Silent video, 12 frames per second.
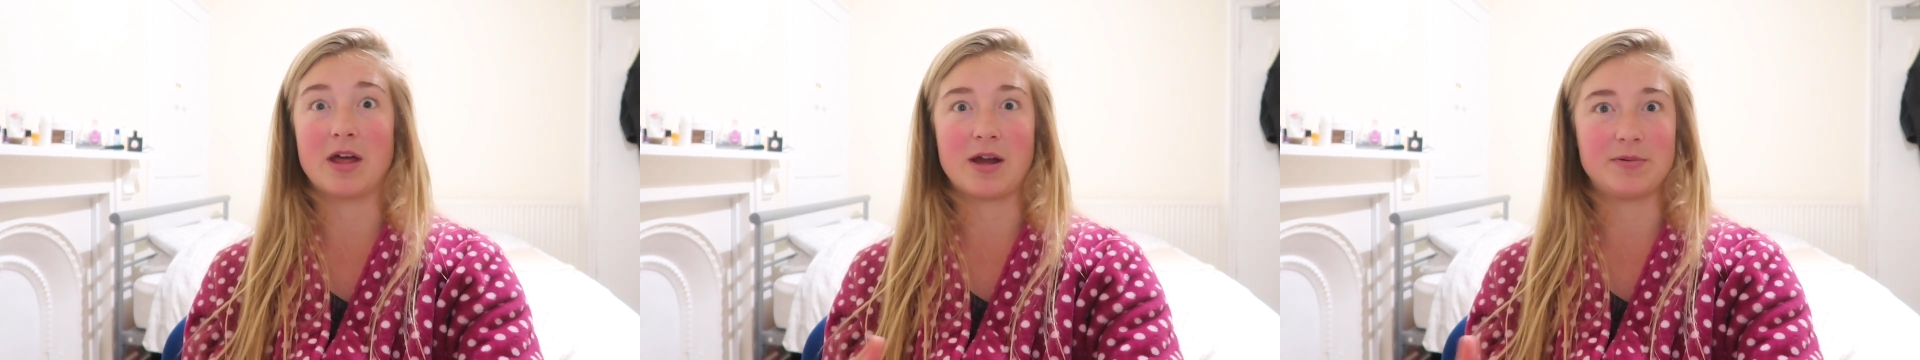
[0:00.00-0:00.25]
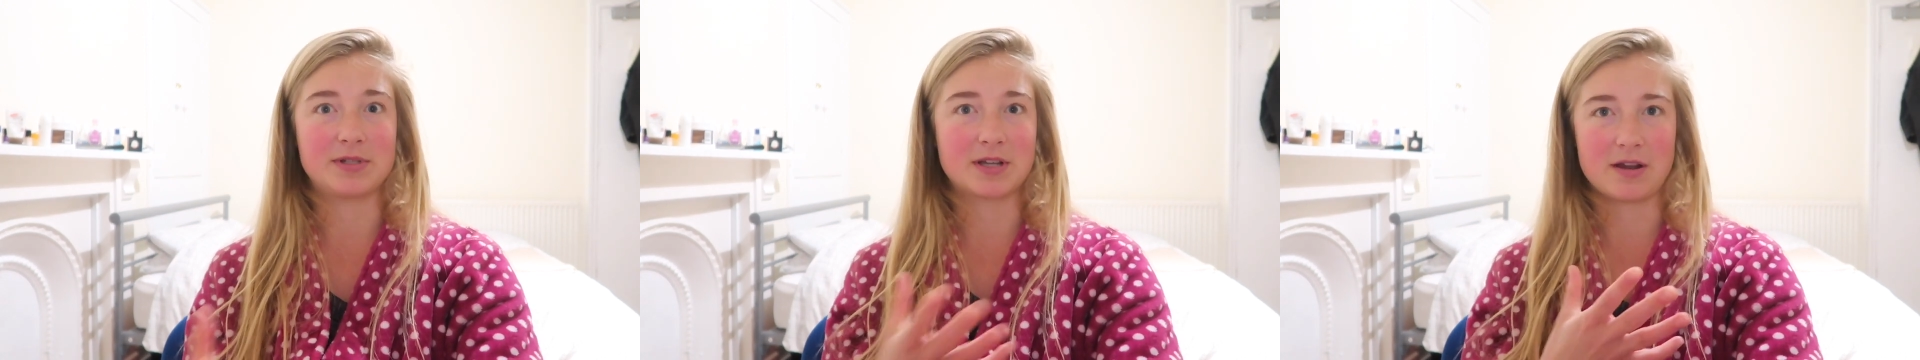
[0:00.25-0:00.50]
that
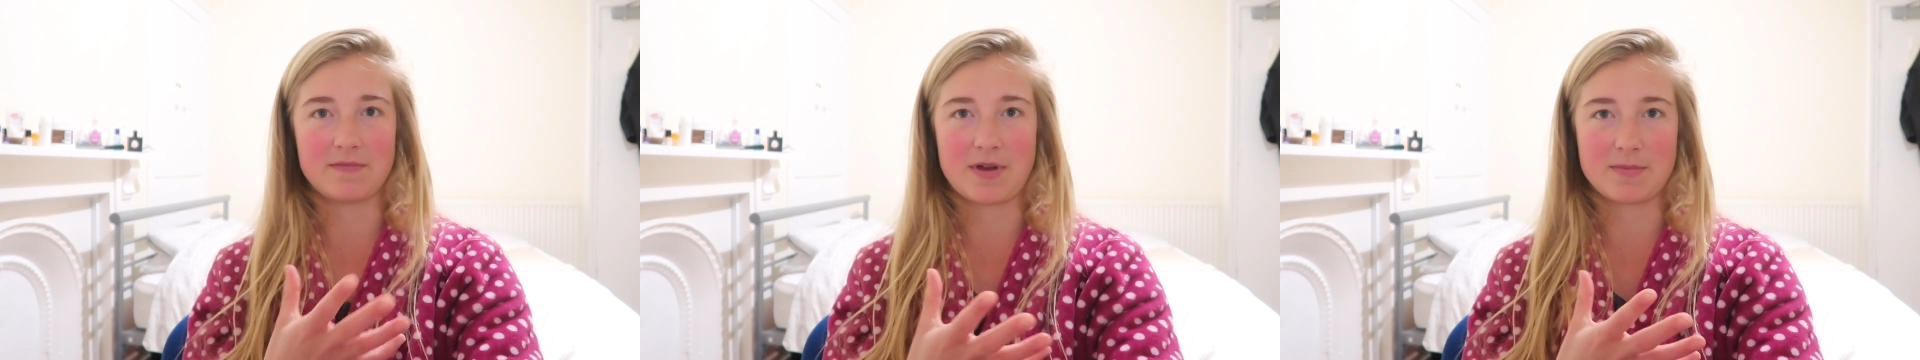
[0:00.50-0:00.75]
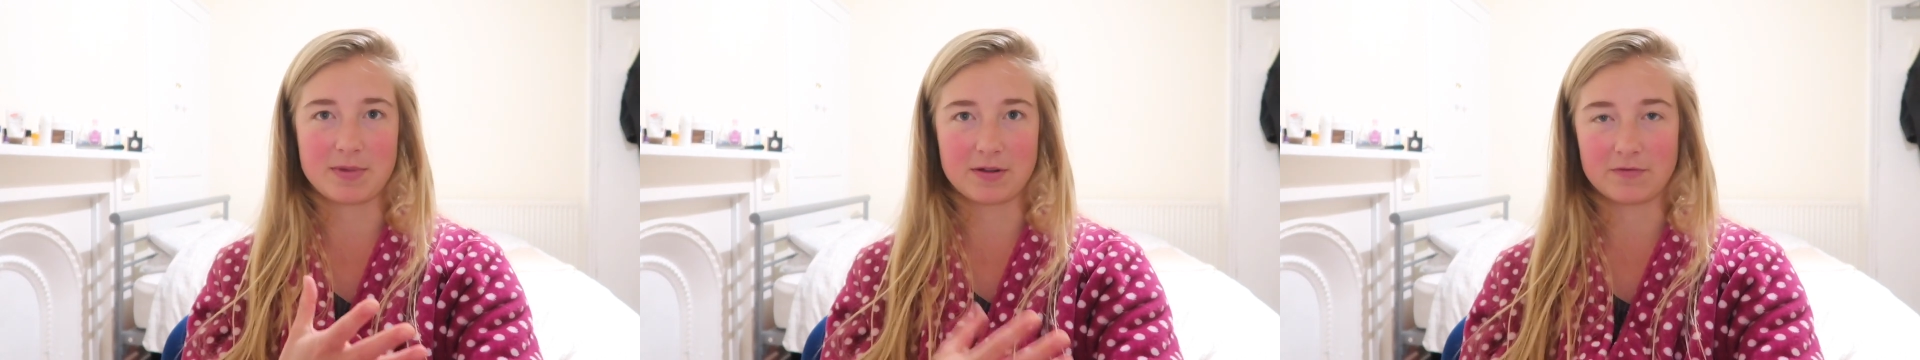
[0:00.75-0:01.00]
I was kind of
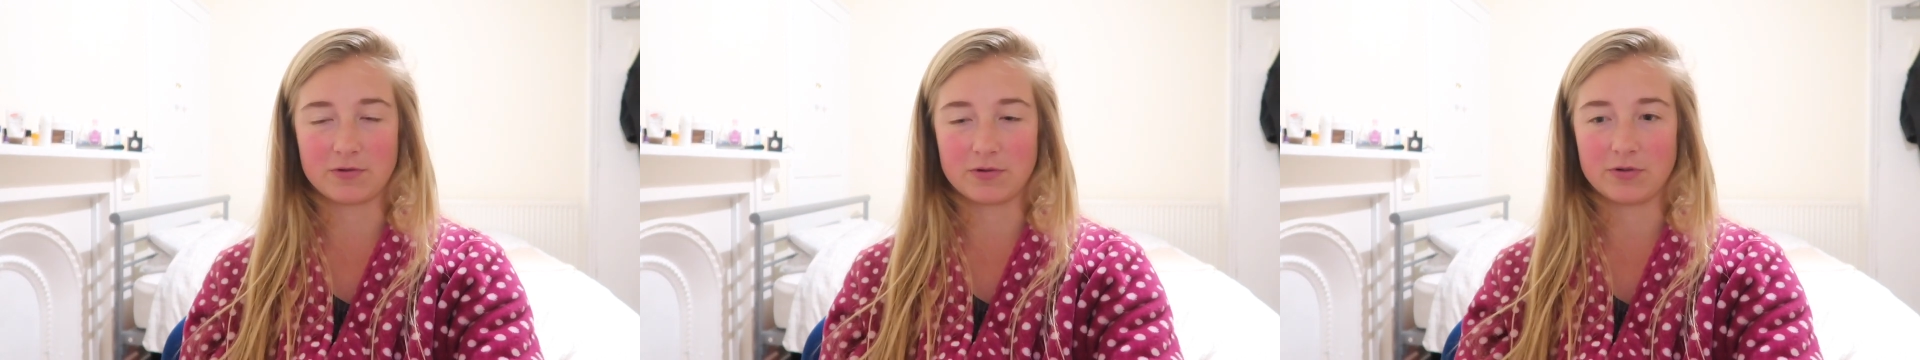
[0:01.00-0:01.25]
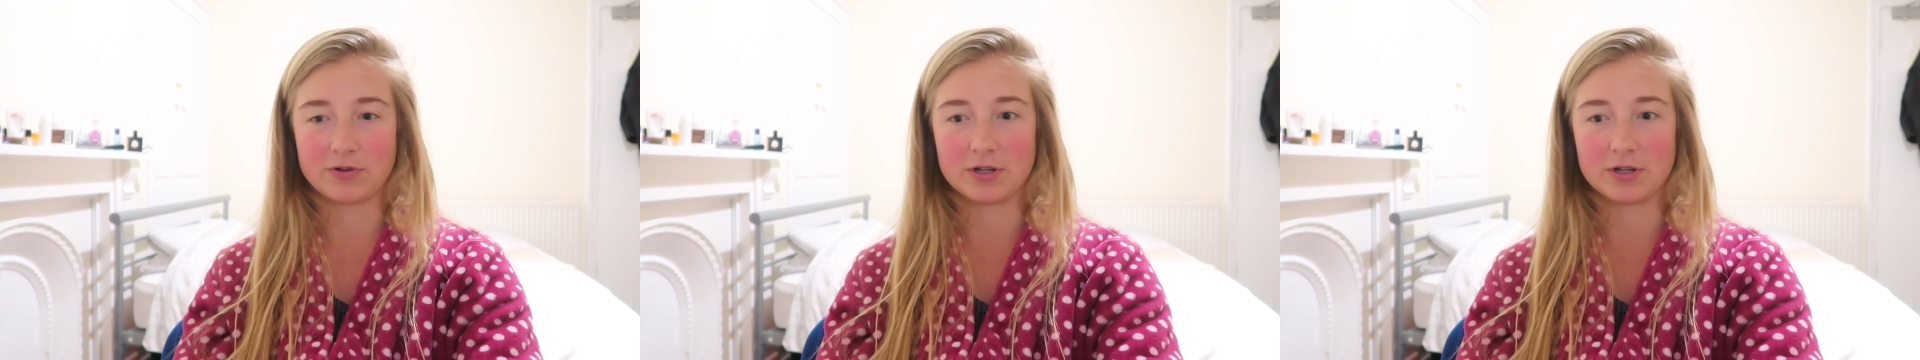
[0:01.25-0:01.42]
aiming for,